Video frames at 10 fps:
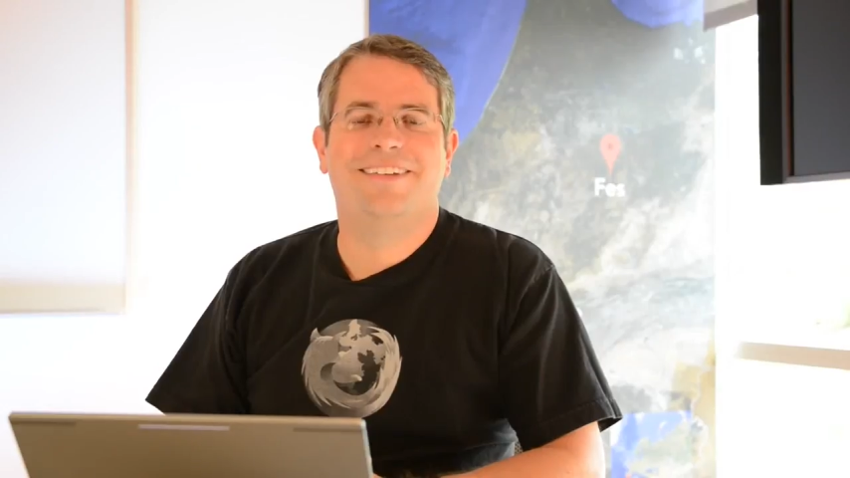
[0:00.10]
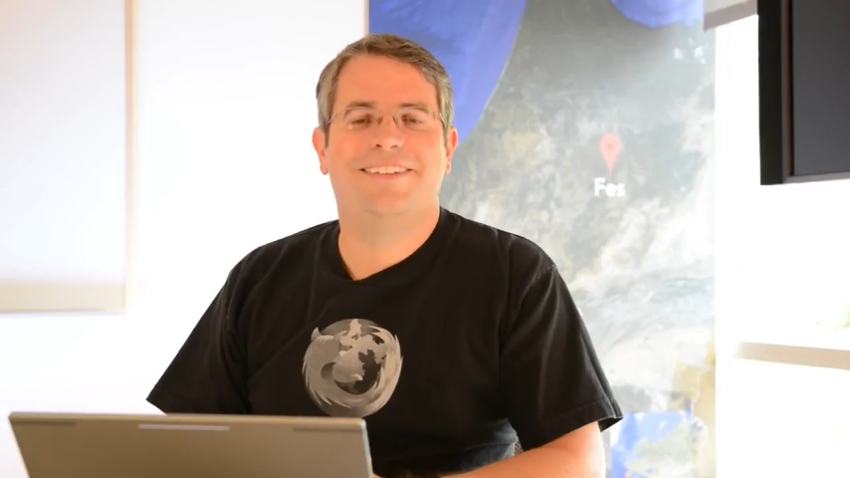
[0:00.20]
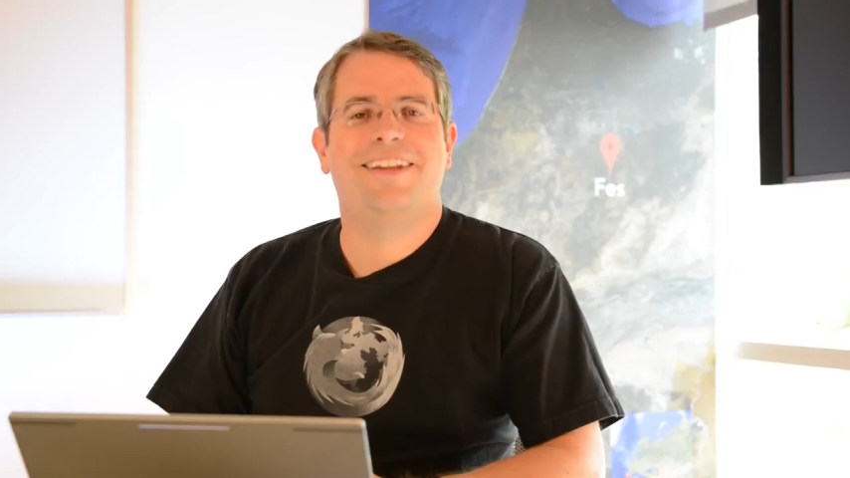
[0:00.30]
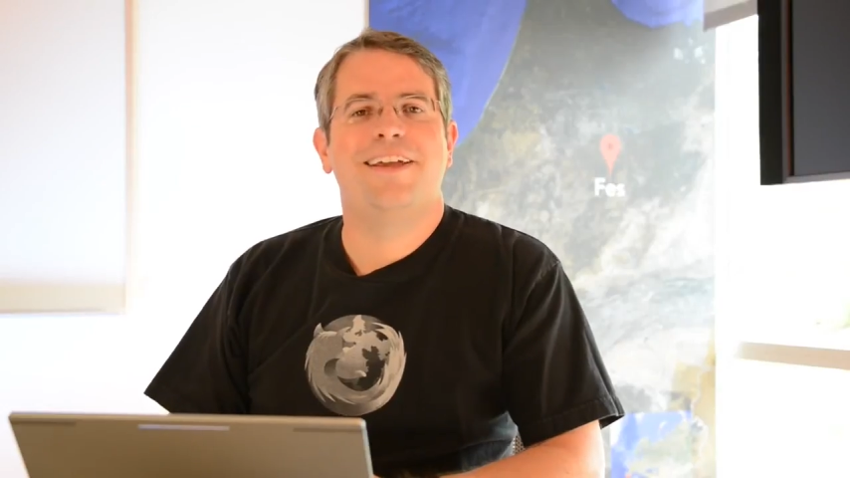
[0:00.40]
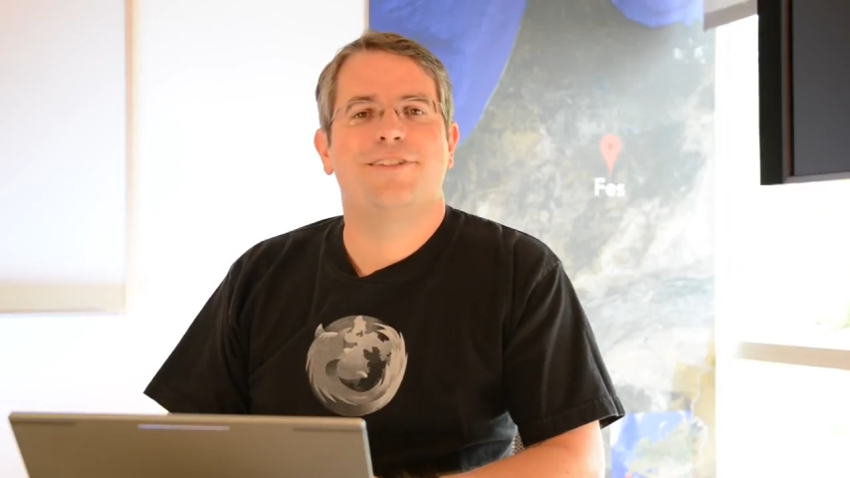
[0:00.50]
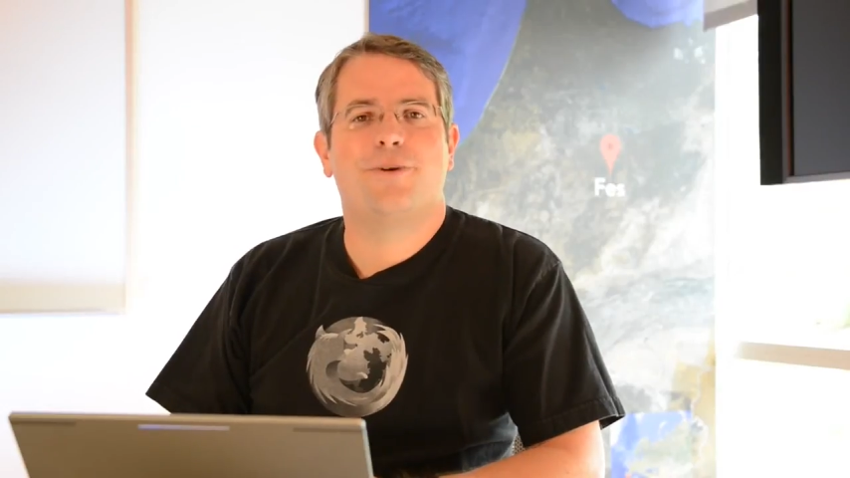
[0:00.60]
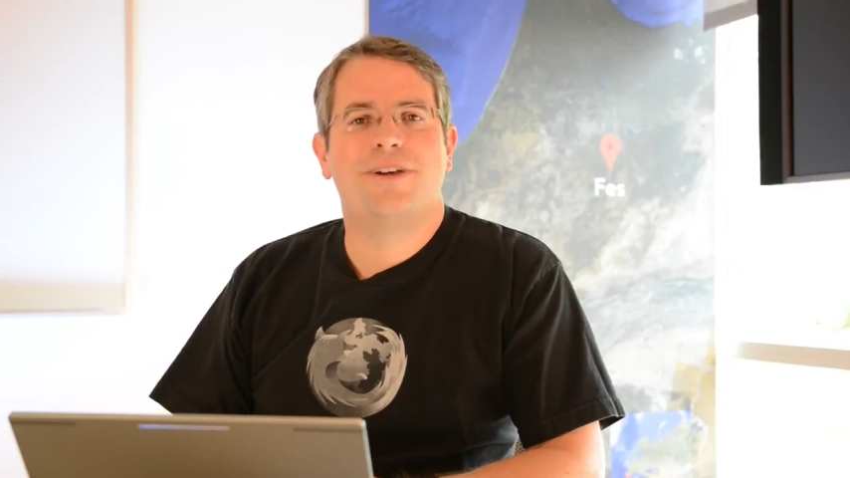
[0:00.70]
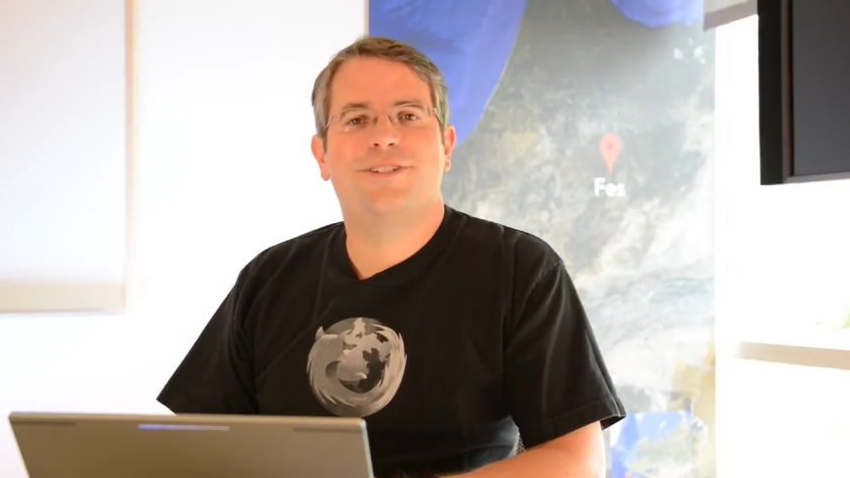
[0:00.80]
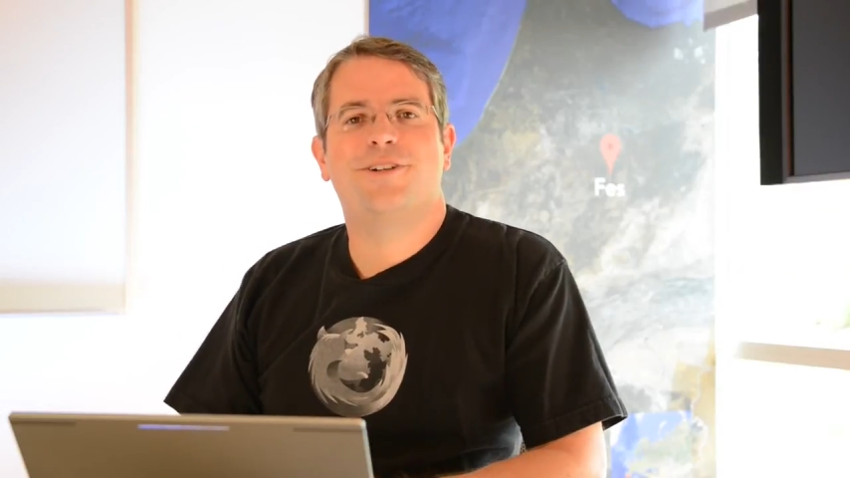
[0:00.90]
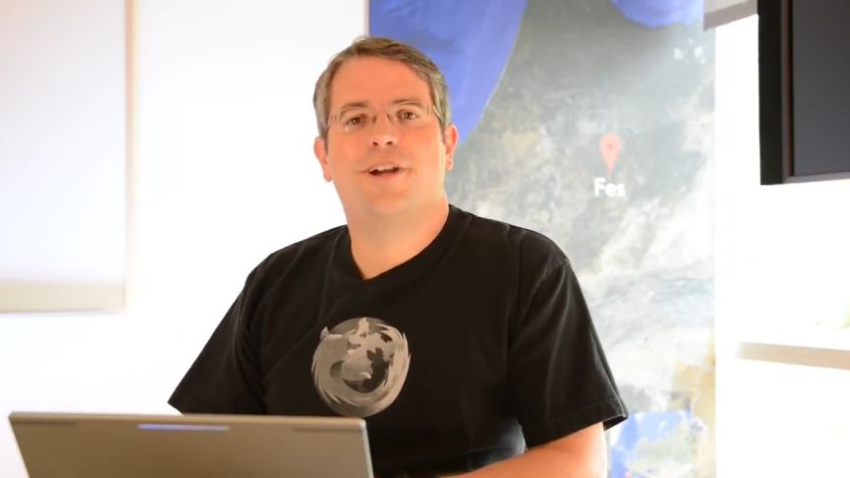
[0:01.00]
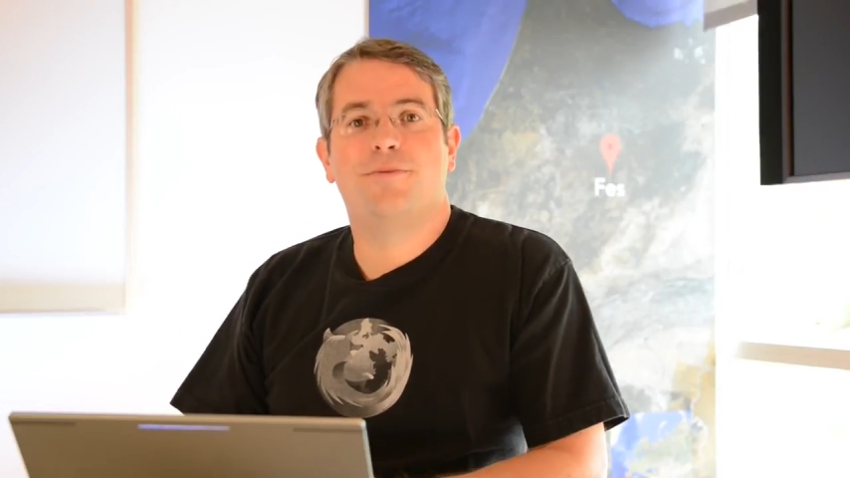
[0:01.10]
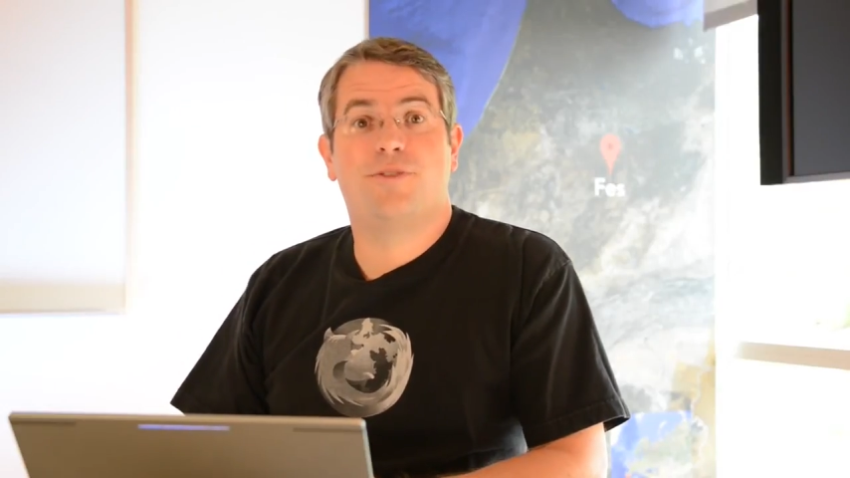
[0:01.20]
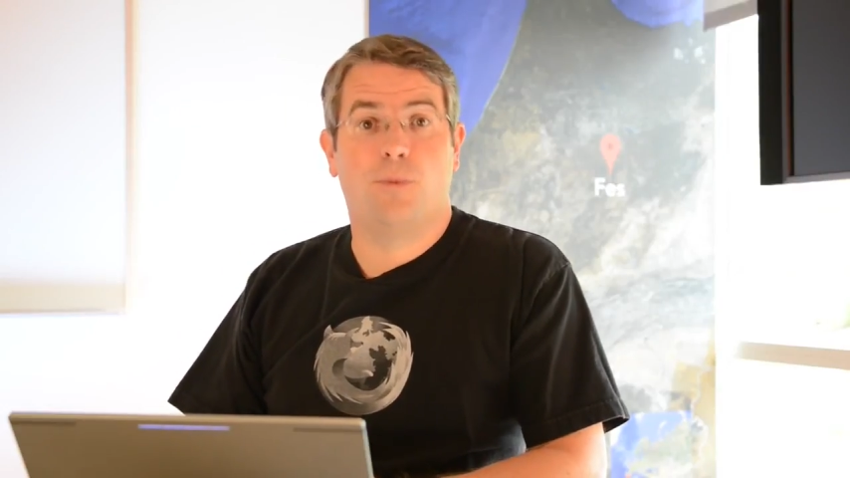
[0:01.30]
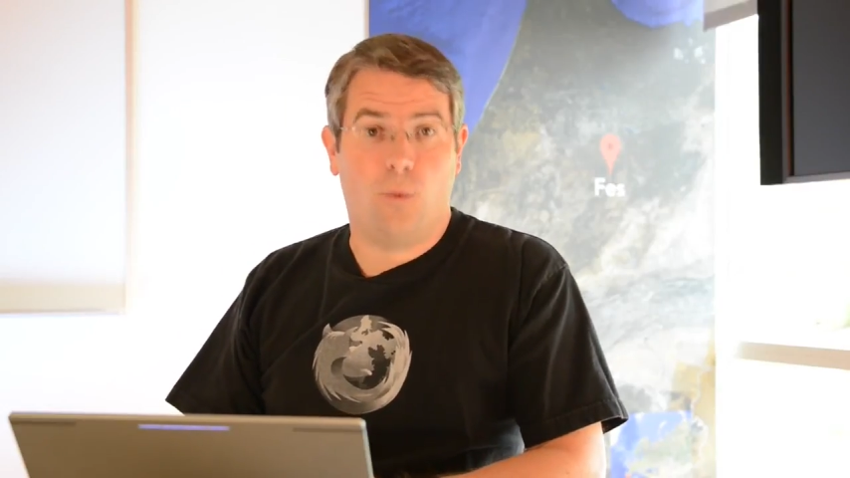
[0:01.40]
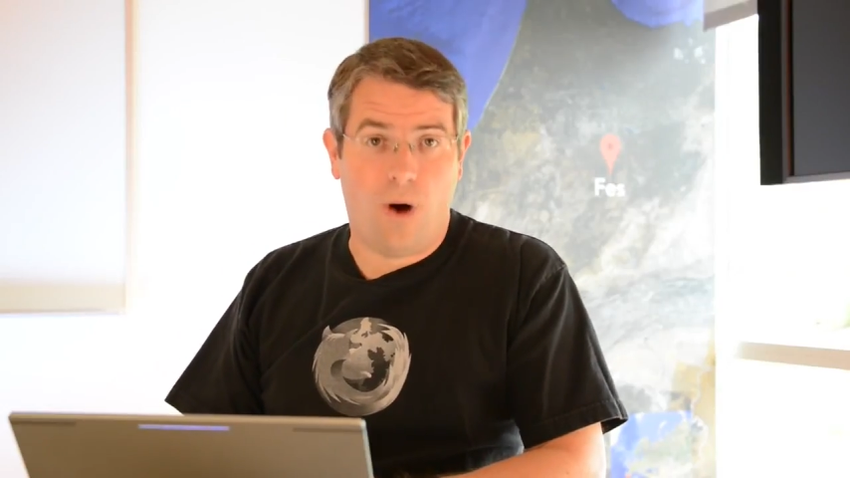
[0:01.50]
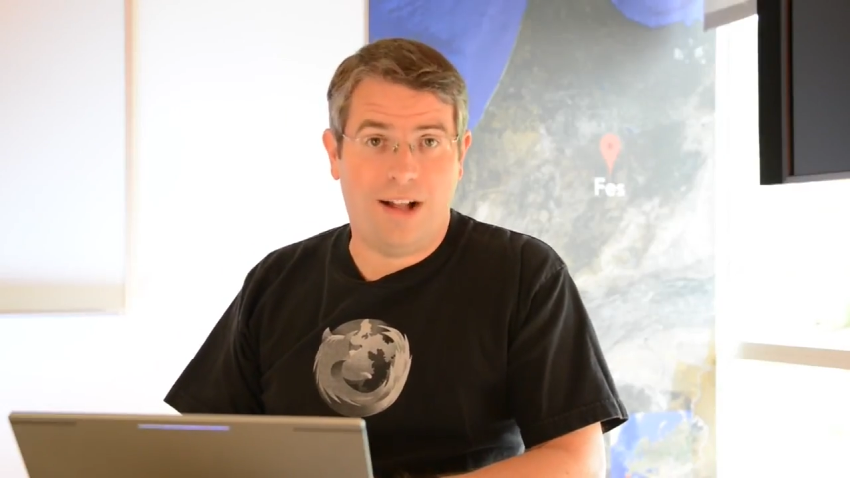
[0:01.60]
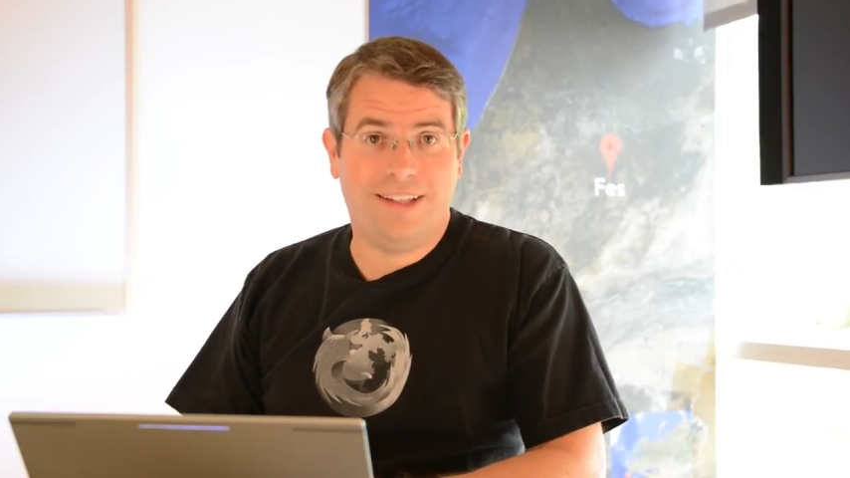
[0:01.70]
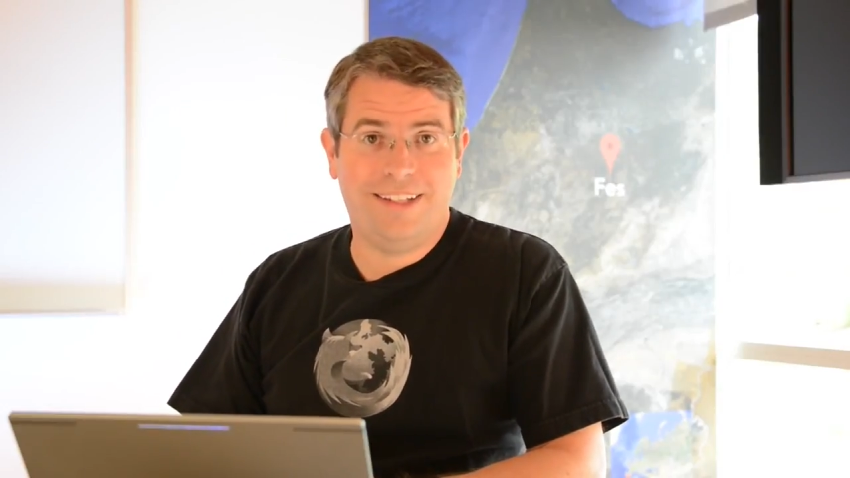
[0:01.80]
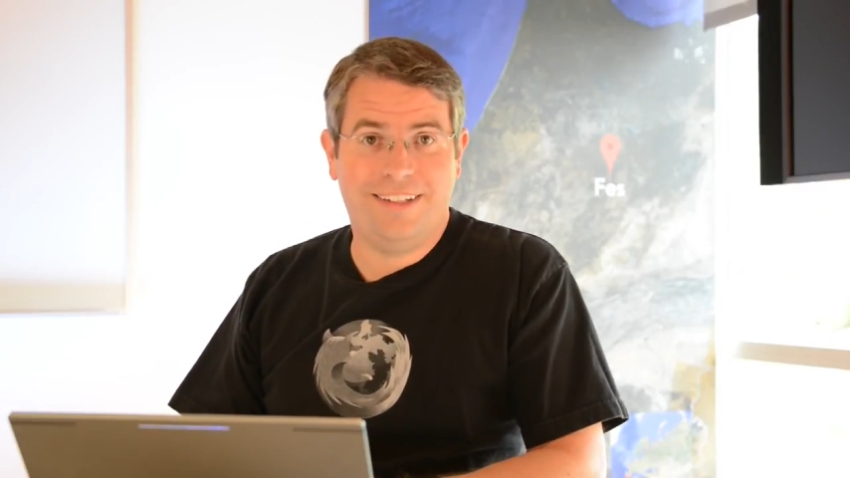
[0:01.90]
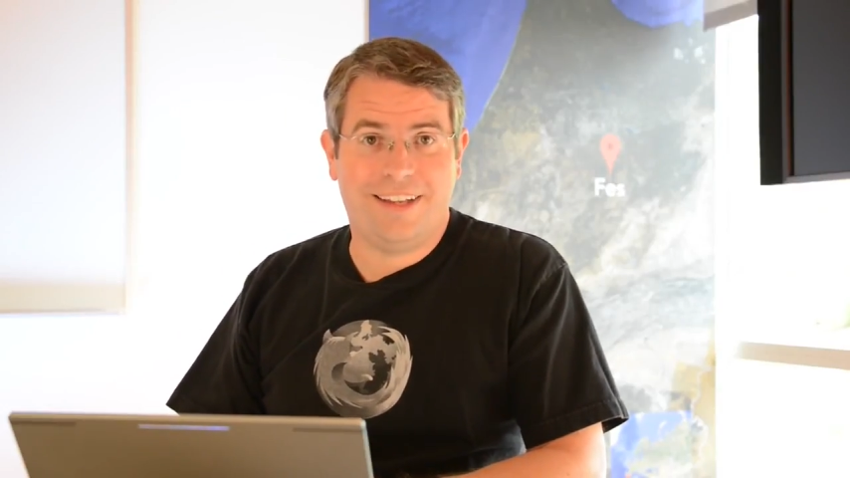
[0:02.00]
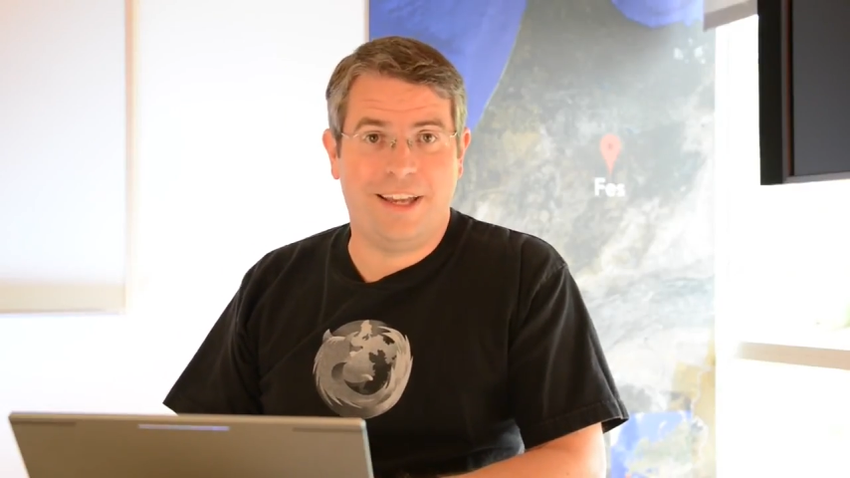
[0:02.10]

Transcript: Today's question comes from Wally